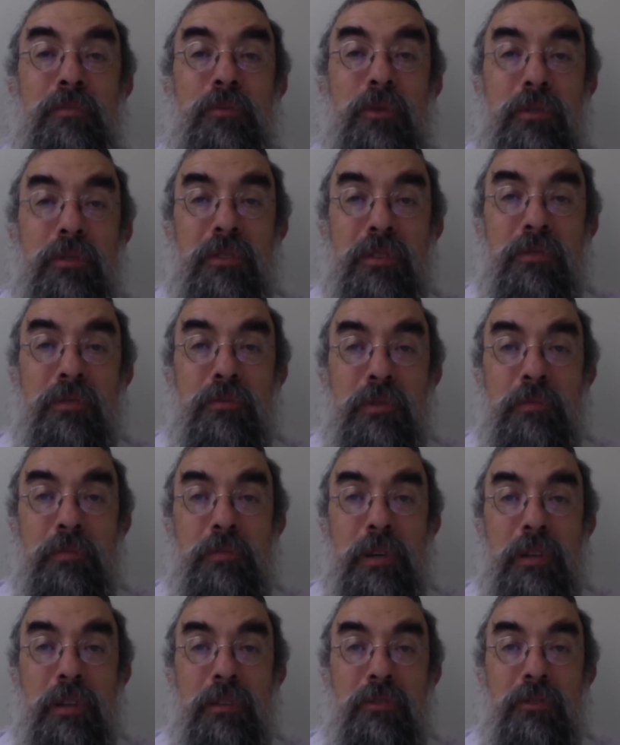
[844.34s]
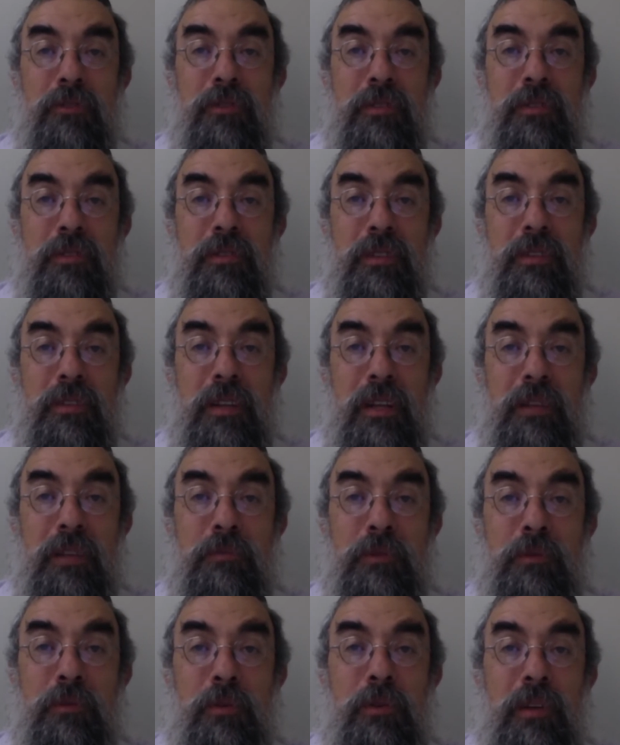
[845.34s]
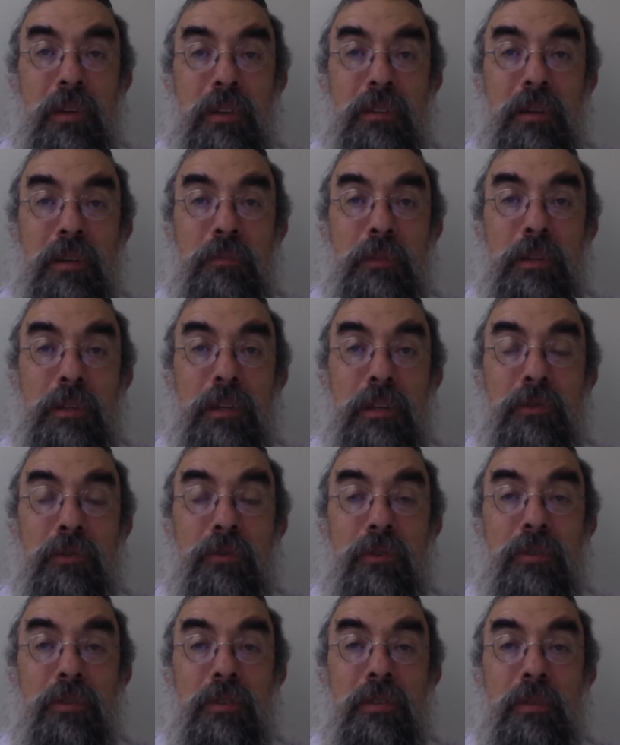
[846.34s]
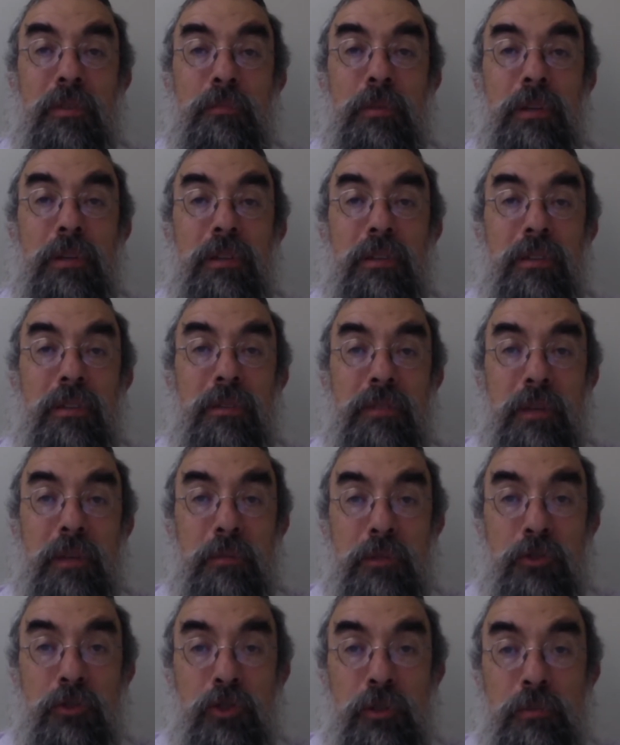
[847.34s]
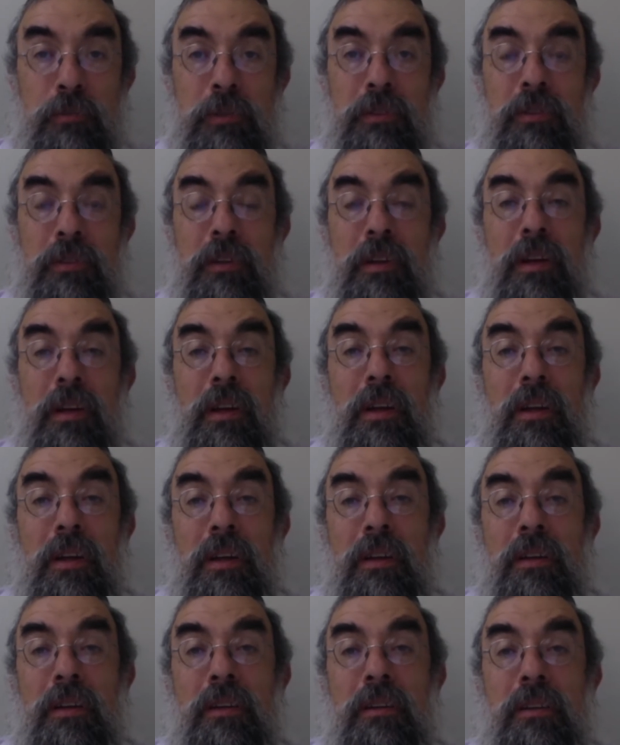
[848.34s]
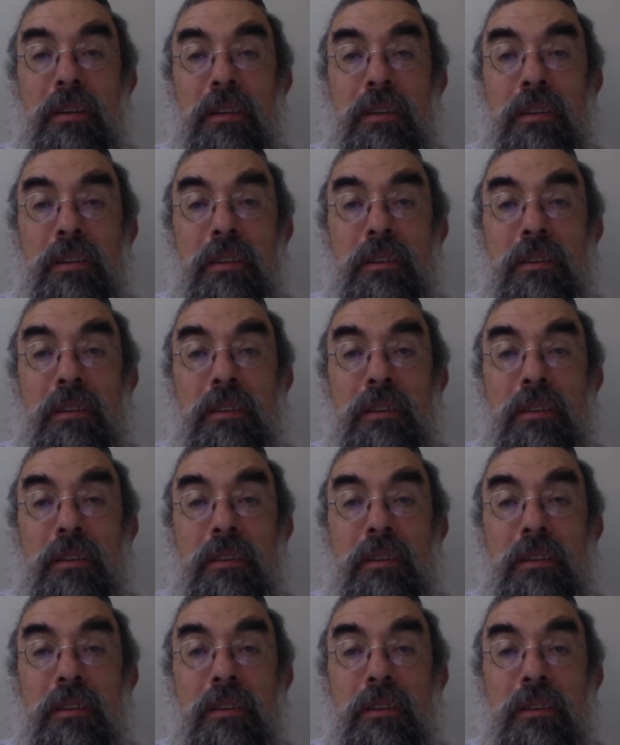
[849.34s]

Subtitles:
will never read more than 3 pages in the Talmud without coming across an opinion of Rabbi Shimon,